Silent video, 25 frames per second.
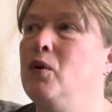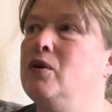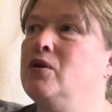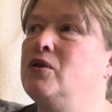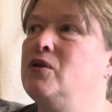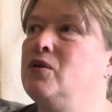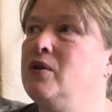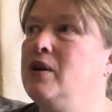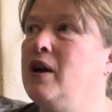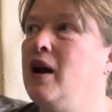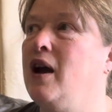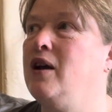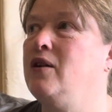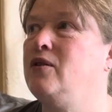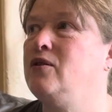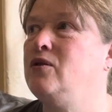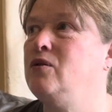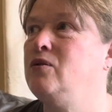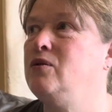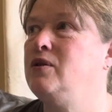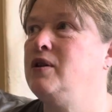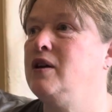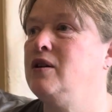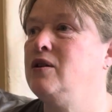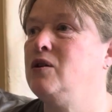So yeah, I do
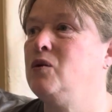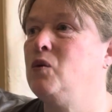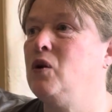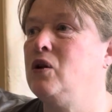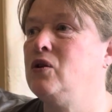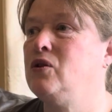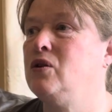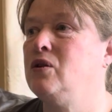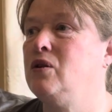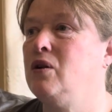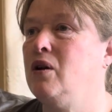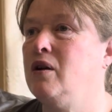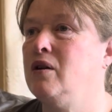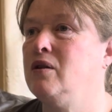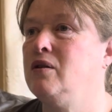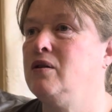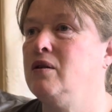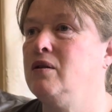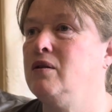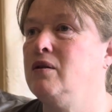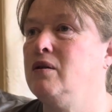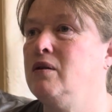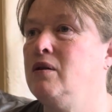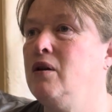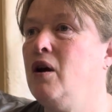tend to watch a lot
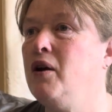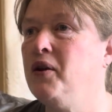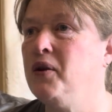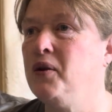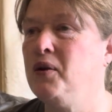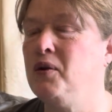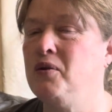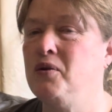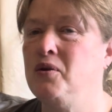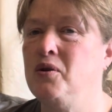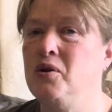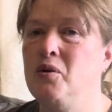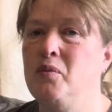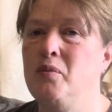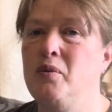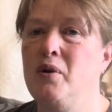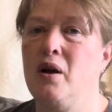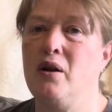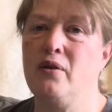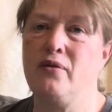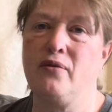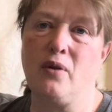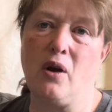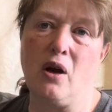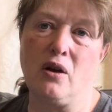of YouTube, a
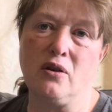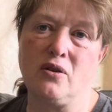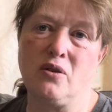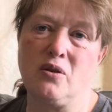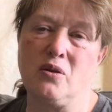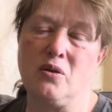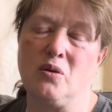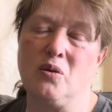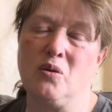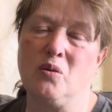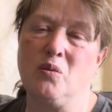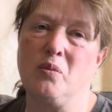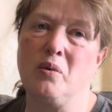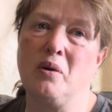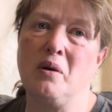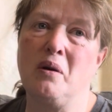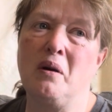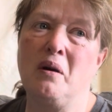lot of Flosstube.